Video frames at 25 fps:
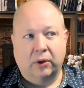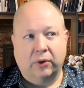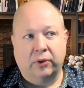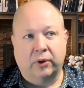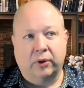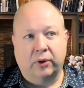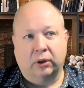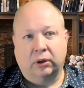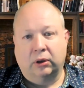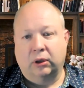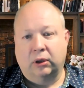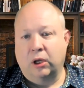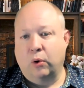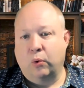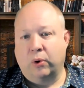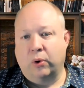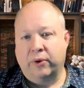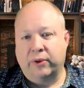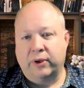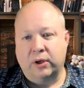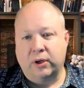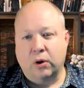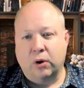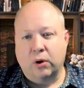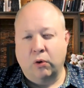the lower
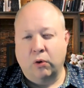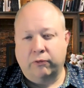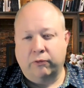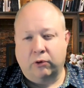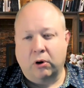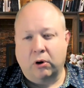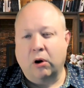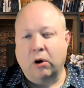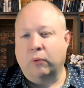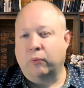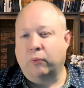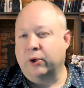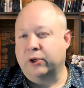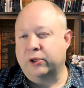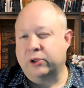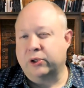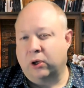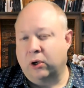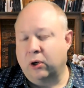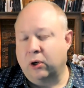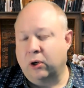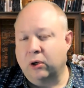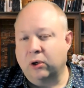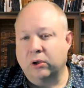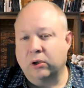the overall
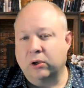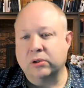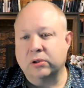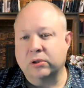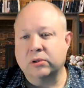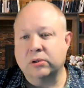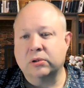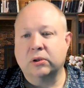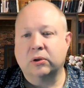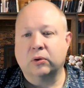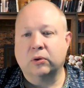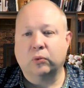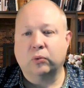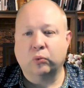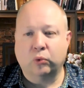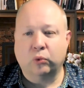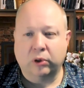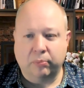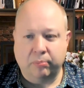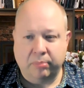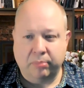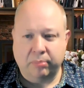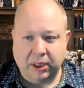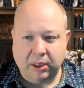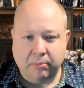return
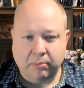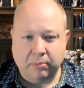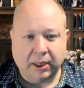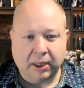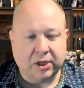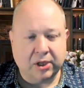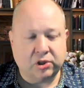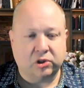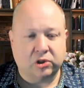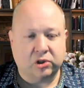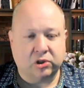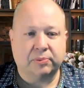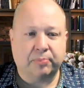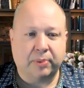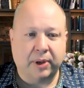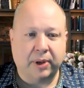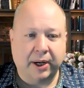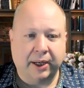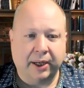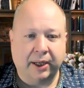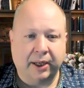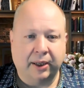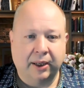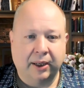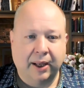would be because you're
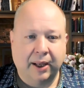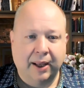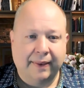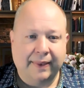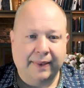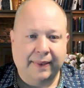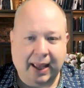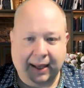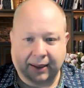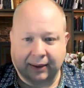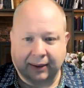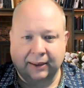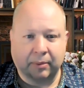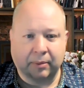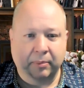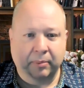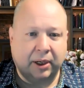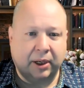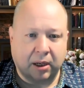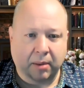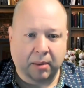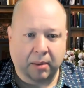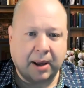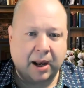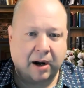spreading that
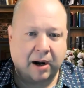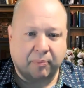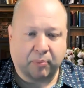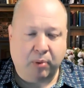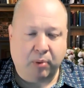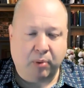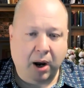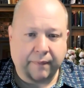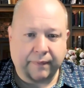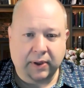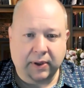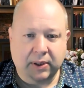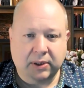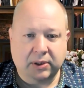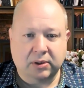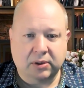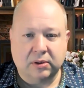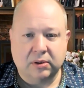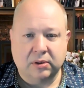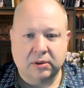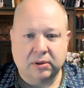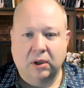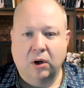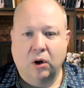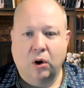limited amount of
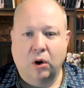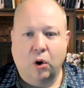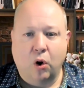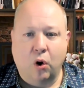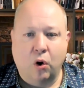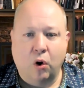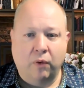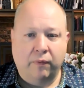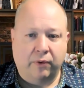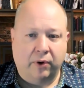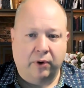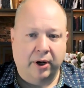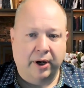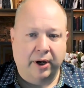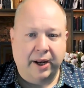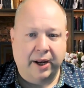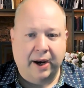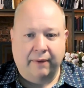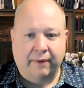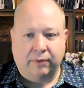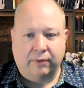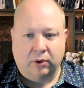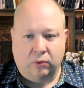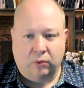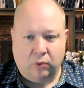profits over an
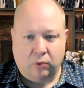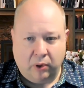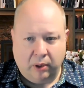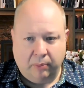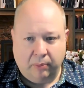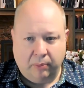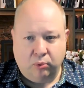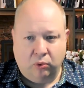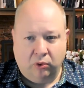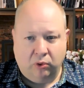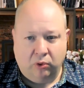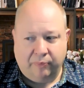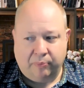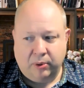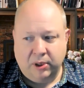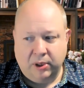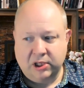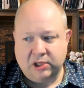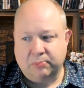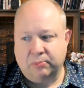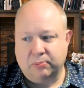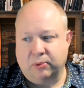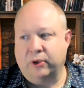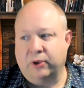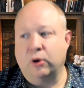ever-growing pool of
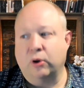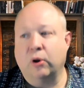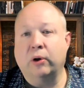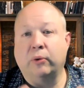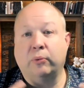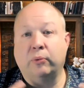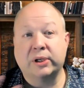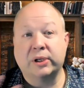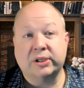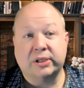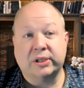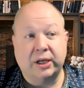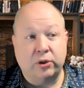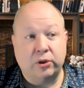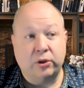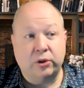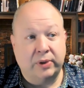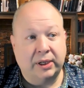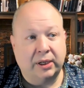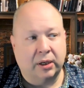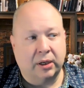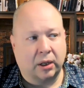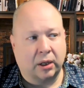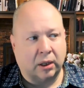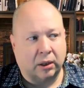principal. The only reason that you
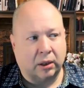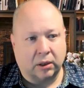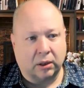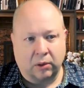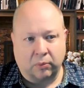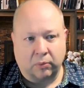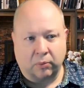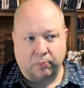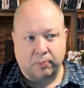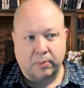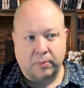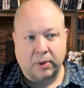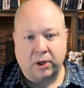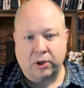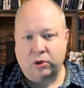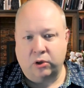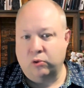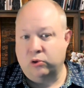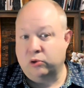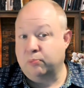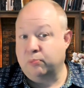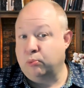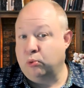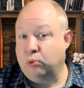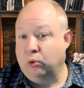need a
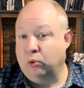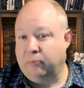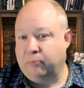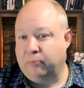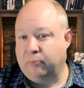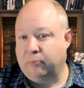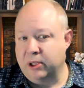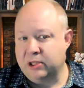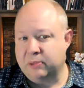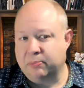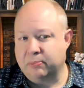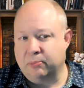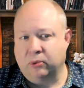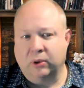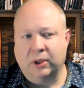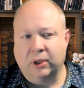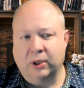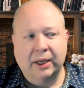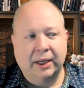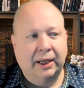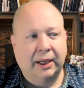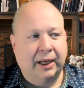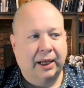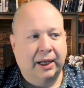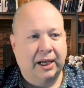huge pool of principal
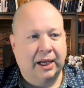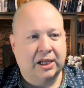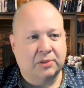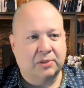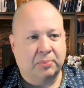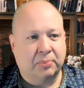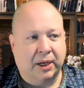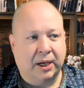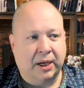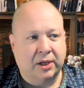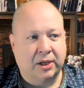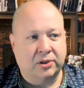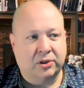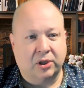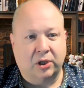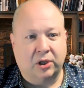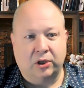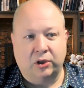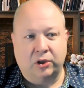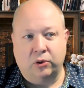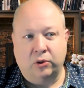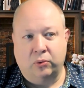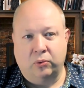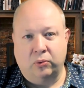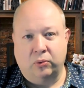is because
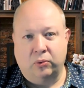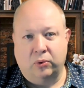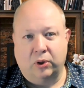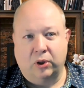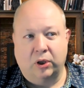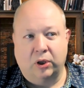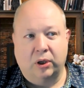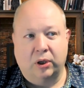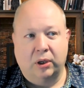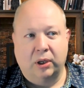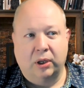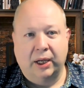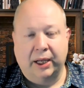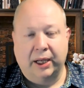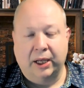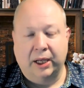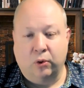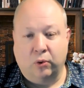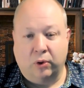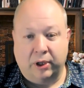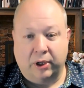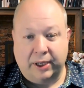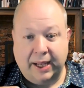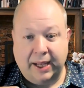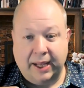in
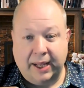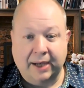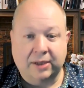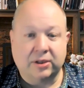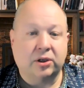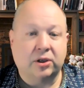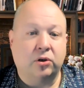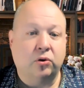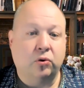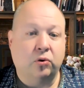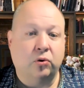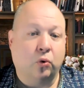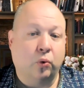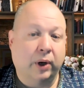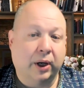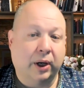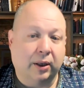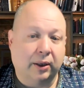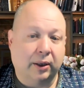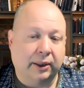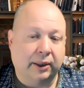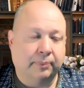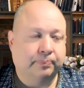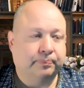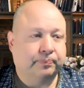order to execute
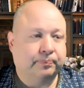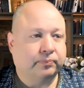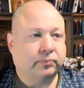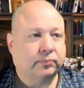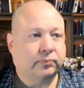quickly,